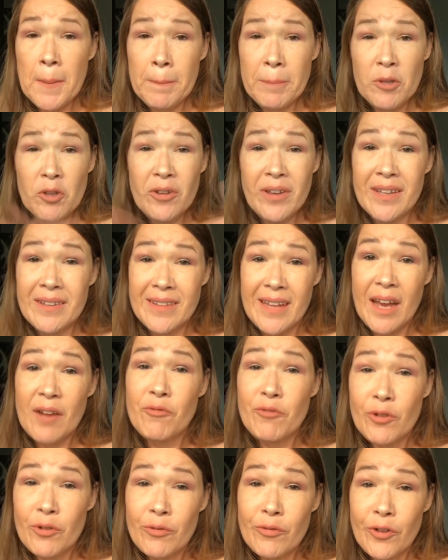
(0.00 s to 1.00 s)
You get that
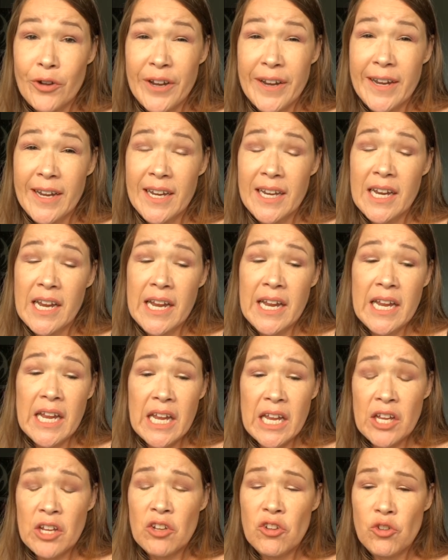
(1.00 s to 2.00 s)
for free,
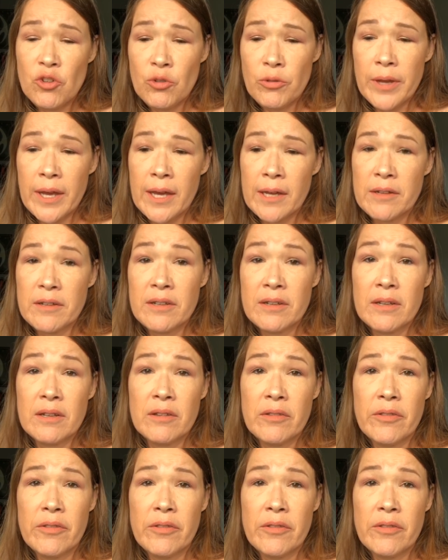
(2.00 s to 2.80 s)
and you get